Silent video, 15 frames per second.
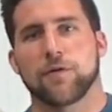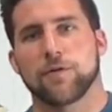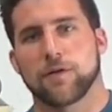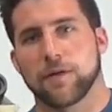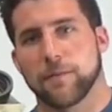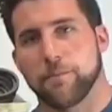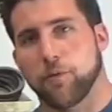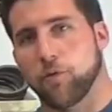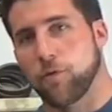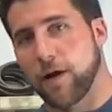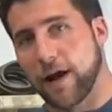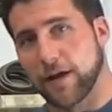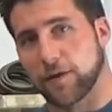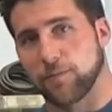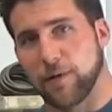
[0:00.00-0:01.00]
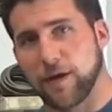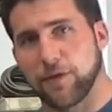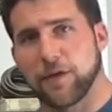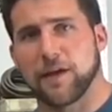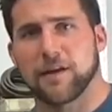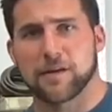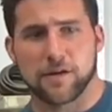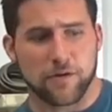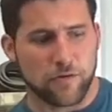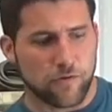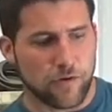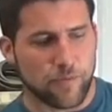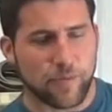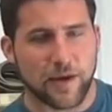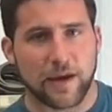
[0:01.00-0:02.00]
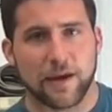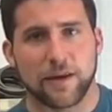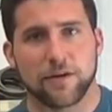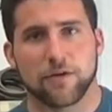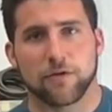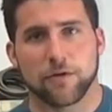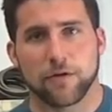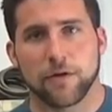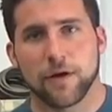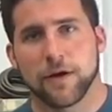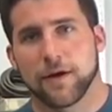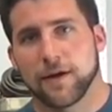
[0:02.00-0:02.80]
using the borax method and you're dripping in your